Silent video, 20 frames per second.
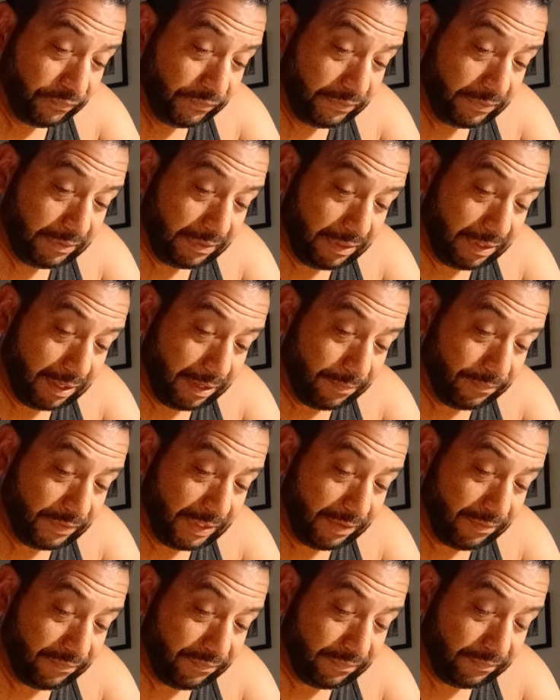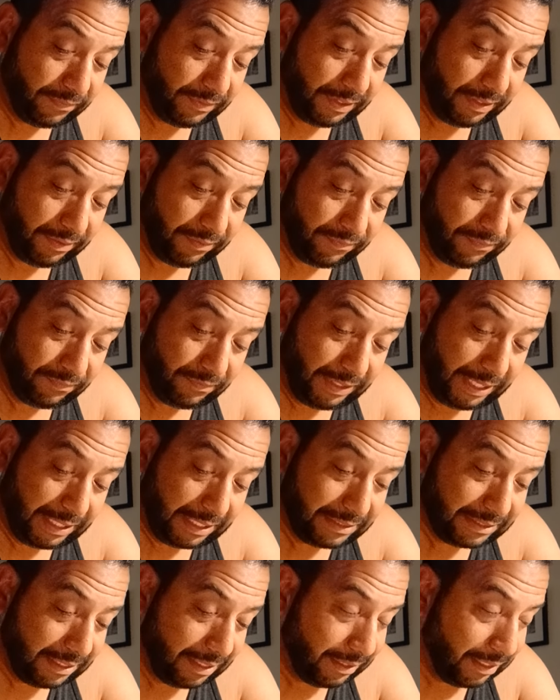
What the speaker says: They've like I said,